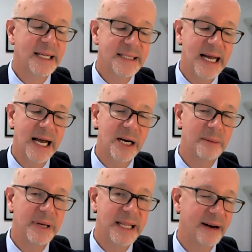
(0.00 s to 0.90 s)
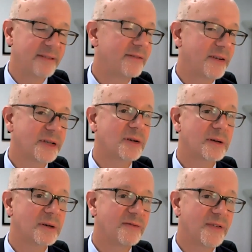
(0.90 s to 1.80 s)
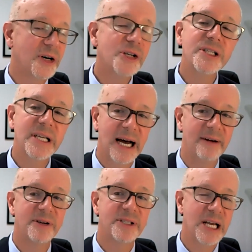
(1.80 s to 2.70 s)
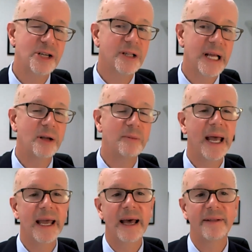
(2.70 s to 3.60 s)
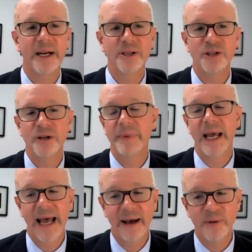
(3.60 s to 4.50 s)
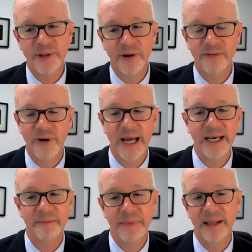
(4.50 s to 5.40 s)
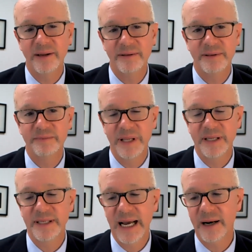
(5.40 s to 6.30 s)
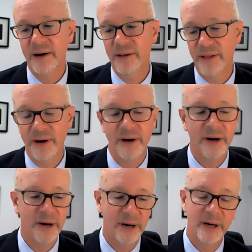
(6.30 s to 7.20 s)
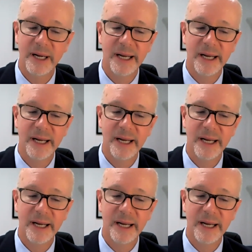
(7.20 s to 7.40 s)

It's not going to be that first conversation that you may have, that a student may have with their friend. It may be the second or third, or